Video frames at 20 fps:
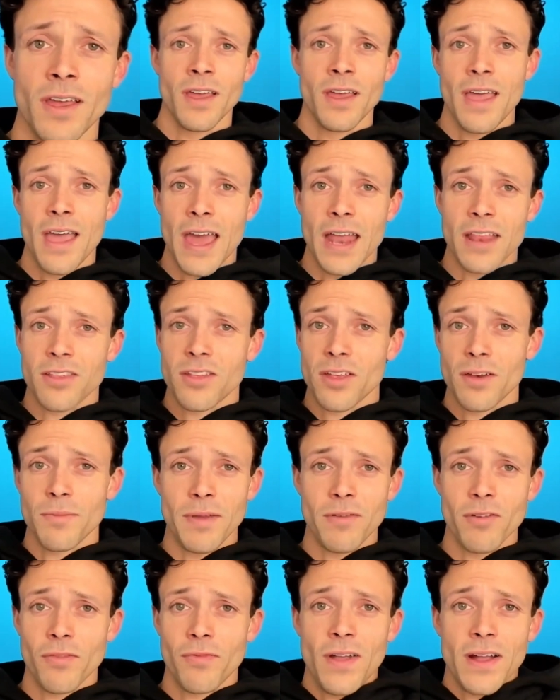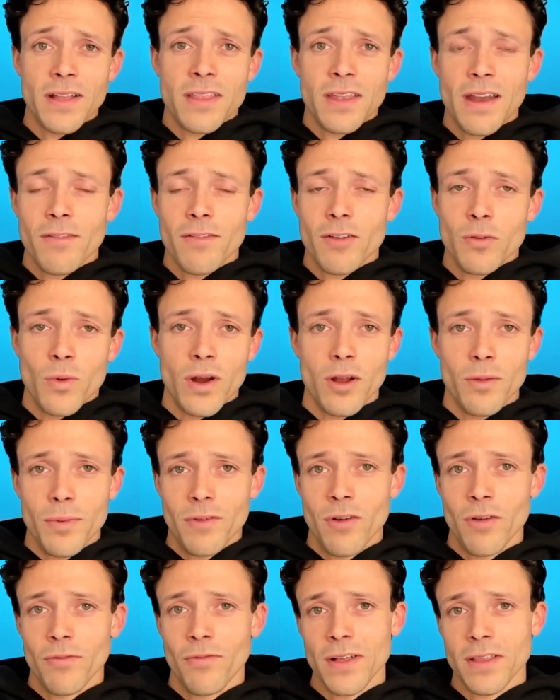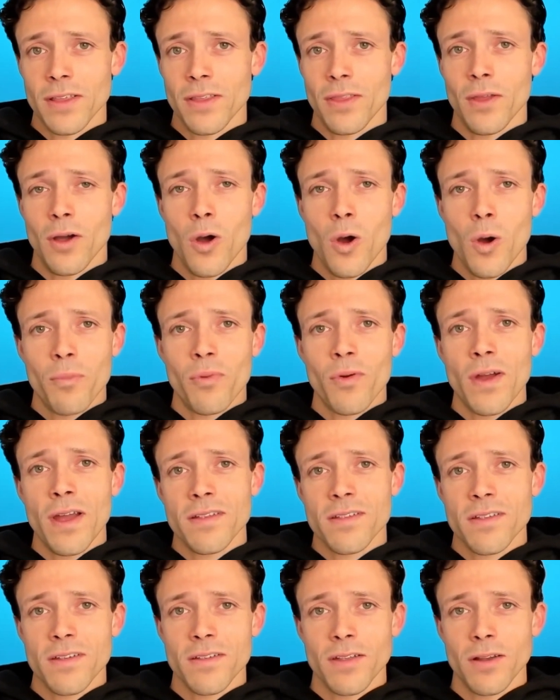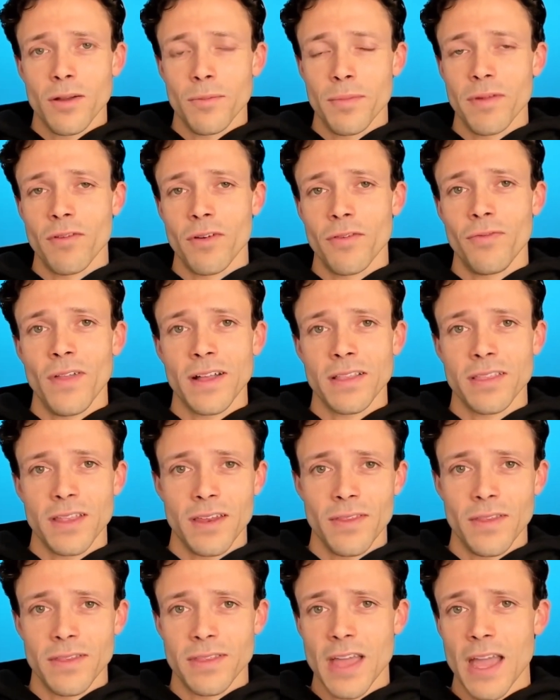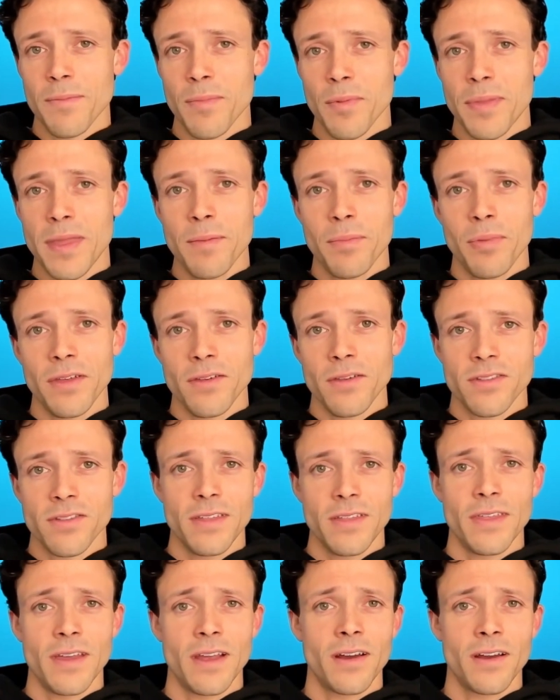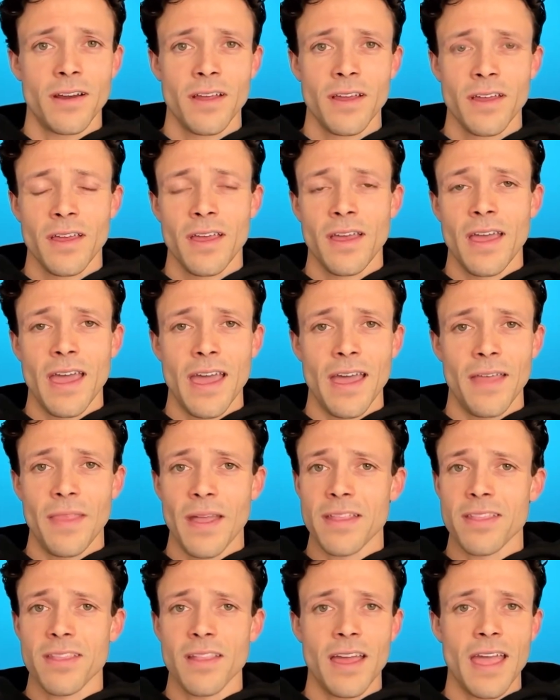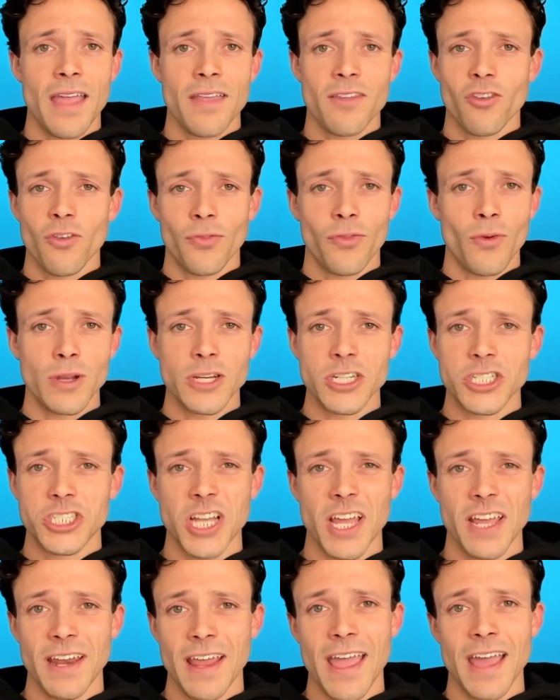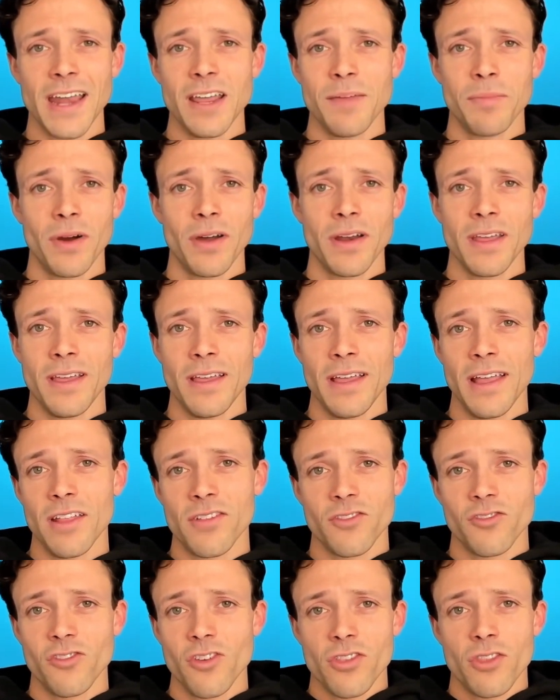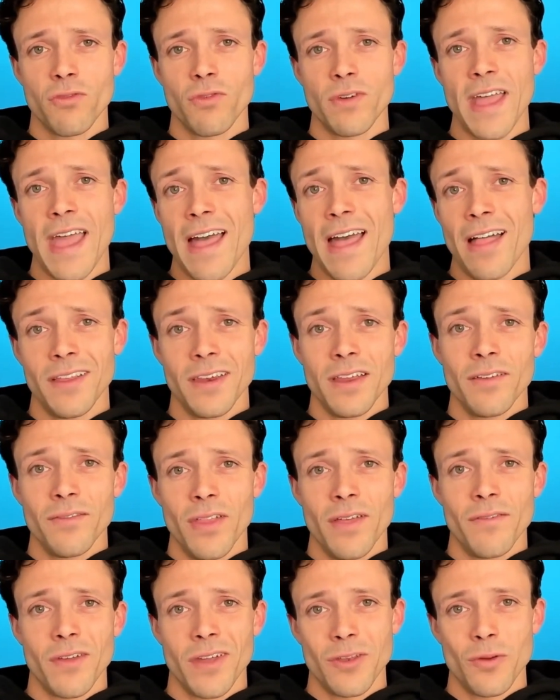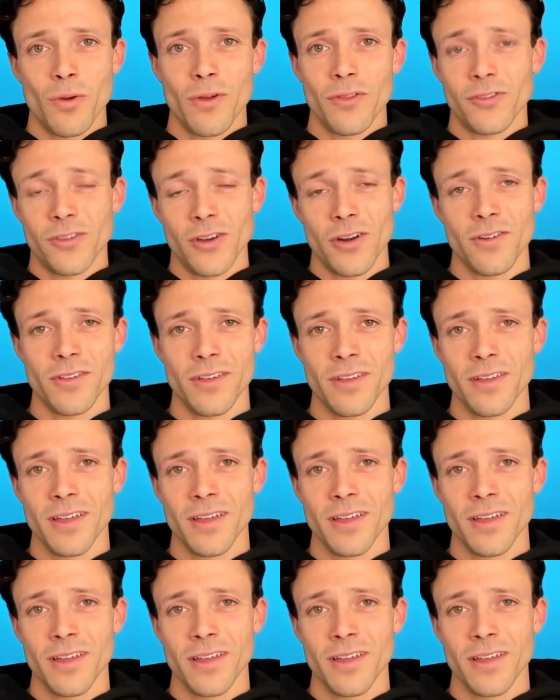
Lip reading: And it's going to be reflected everywhere. It'll be reflected in the home prices. It'll be reflected in the type of people that you see there. And that's not throwing shade at anybody. It's just the reality of living in North Jersey.